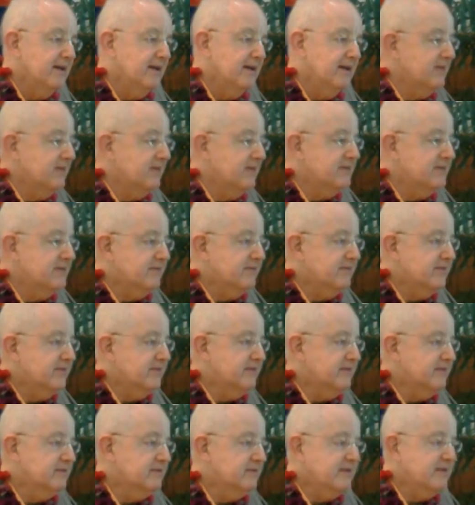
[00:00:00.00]
in this
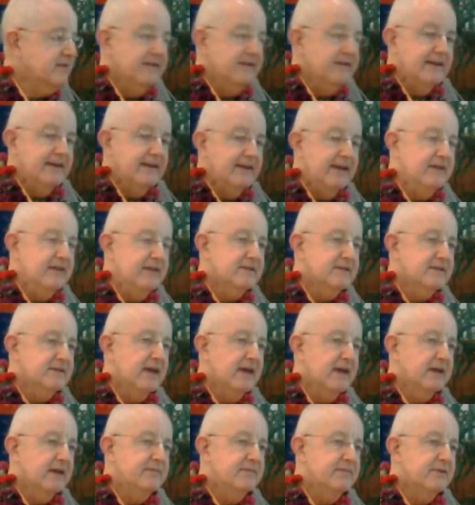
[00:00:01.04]
verse, he's
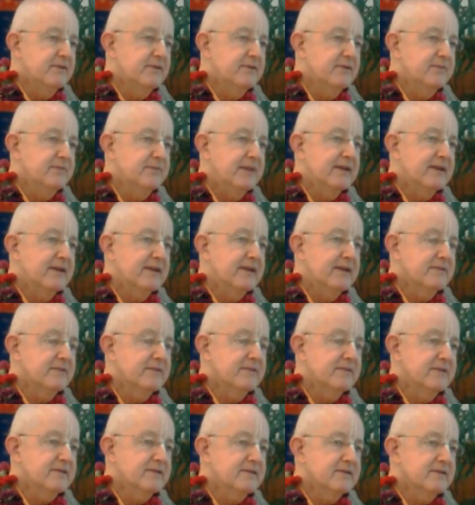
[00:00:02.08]
taken birth because of
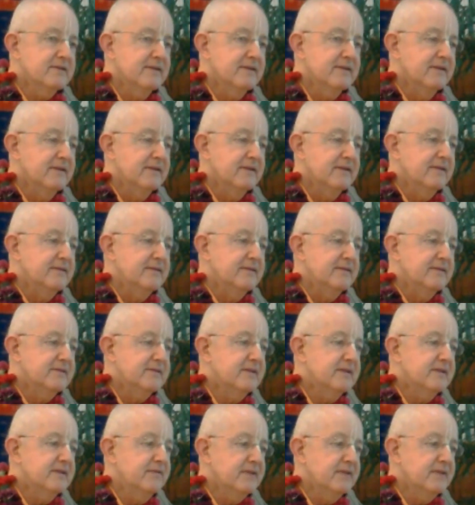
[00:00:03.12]
his
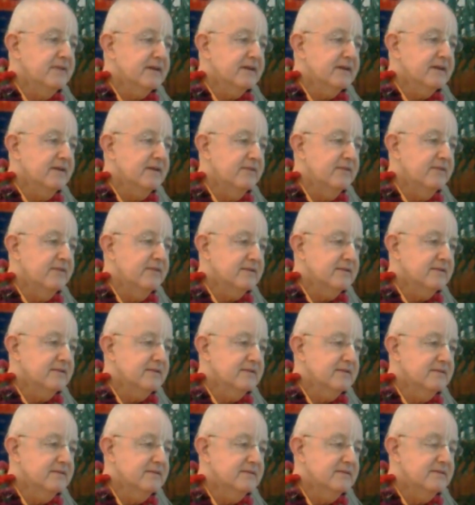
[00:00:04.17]
sinful activities.
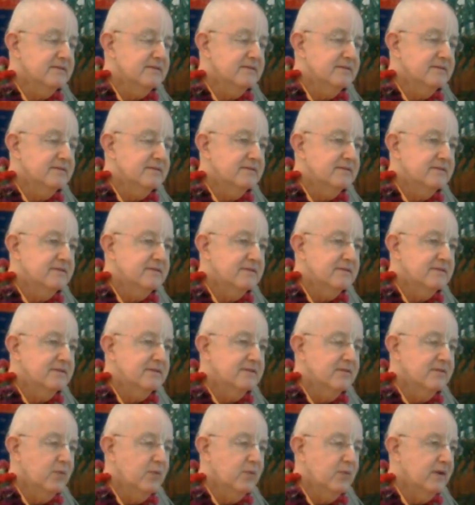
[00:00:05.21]

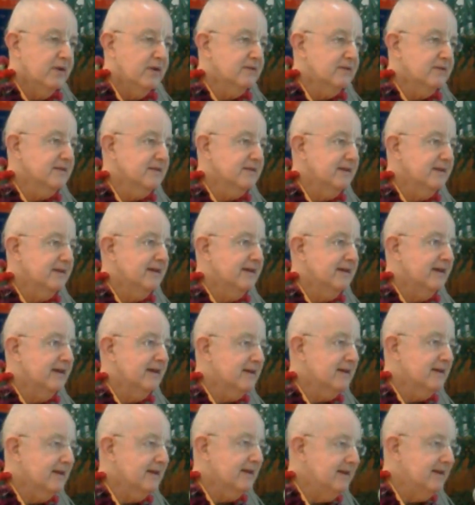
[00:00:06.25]
Well,
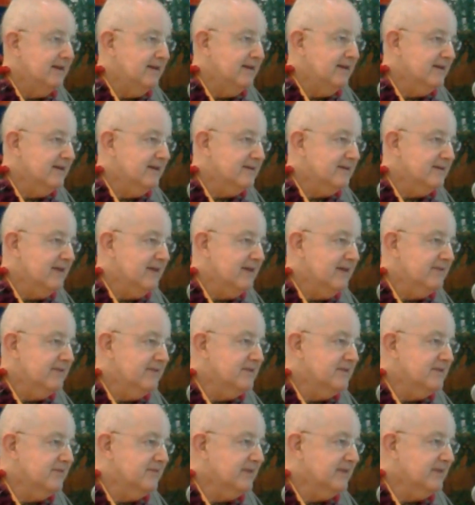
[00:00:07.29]
he doesn't have
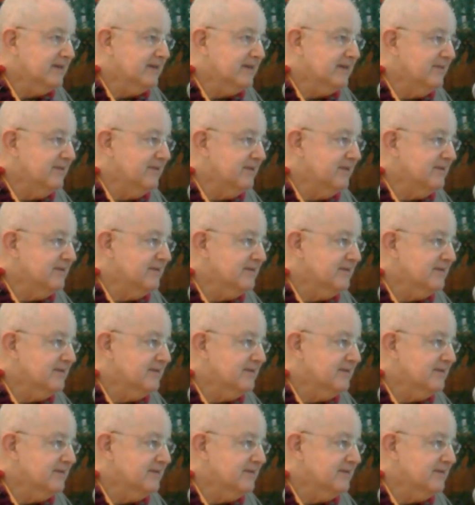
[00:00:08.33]
sinful activities.